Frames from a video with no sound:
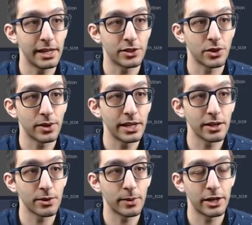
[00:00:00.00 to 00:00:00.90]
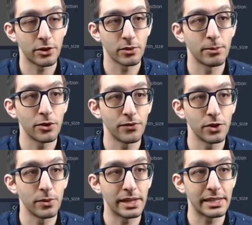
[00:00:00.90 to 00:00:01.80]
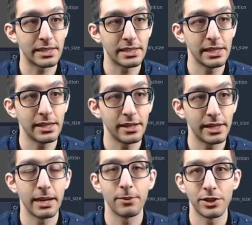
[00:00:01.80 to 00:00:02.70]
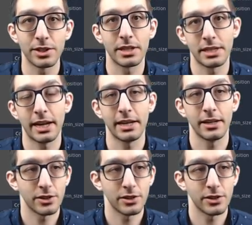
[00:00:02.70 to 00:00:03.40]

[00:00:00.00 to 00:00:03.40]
And so here in our remote view, we can see the name we just assigned it.